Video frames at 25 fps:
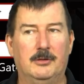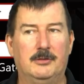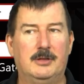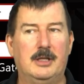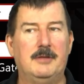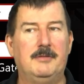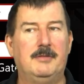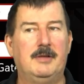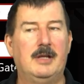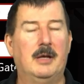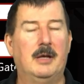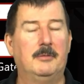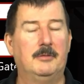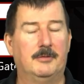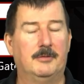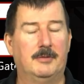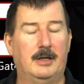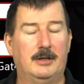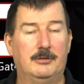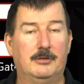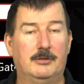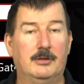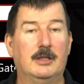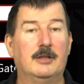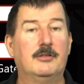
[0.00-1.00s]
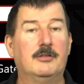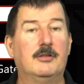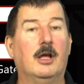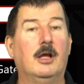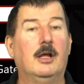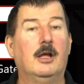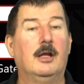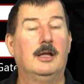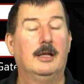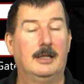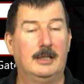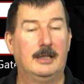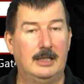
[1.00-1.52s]
DVM device list,
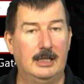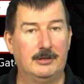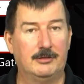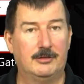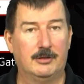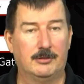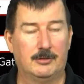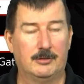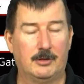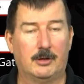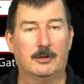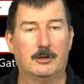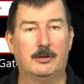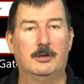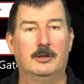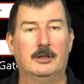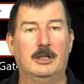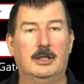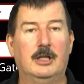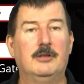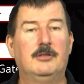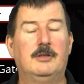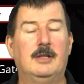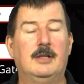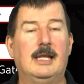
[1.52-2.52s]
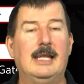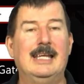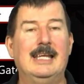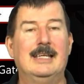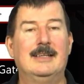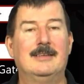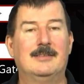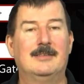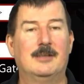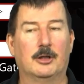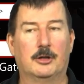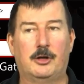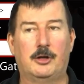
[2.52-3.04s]
this
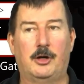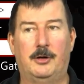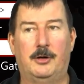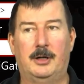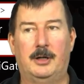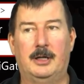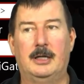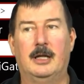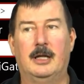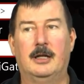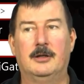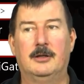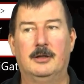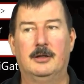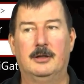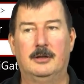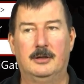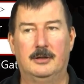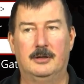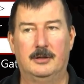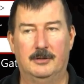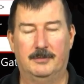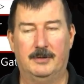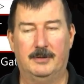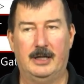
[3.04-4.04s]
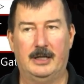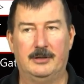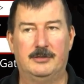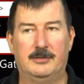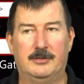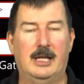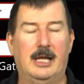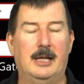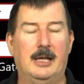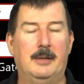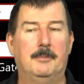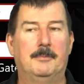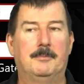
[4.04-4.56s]
is the current device
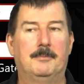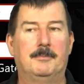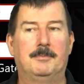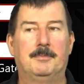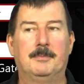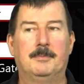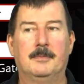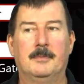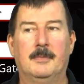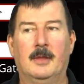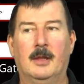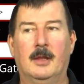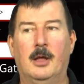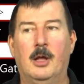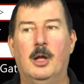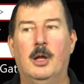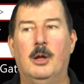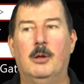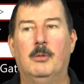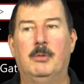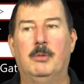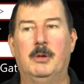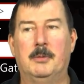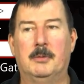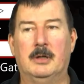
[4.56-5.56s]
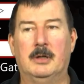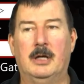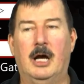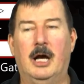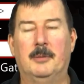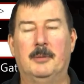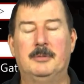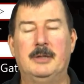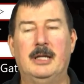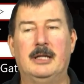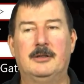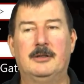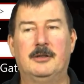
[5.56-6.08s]
name. We want to
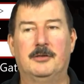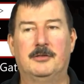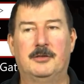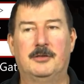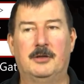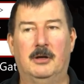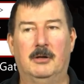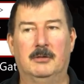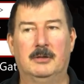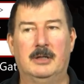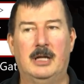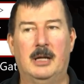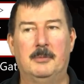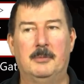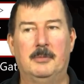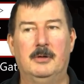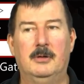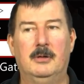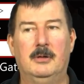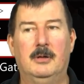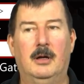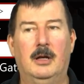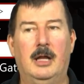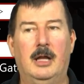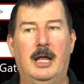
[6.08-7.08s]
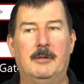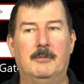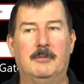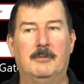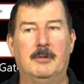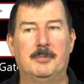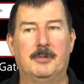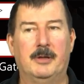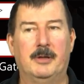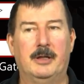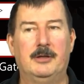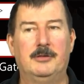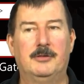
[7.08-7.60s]
update the serial number and
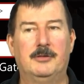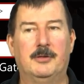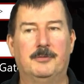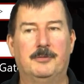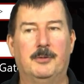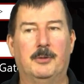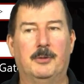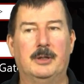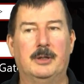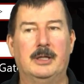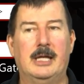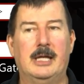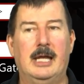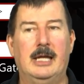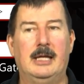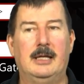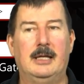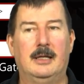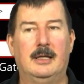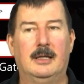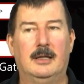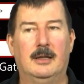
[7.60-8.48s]
replace the FortiGate.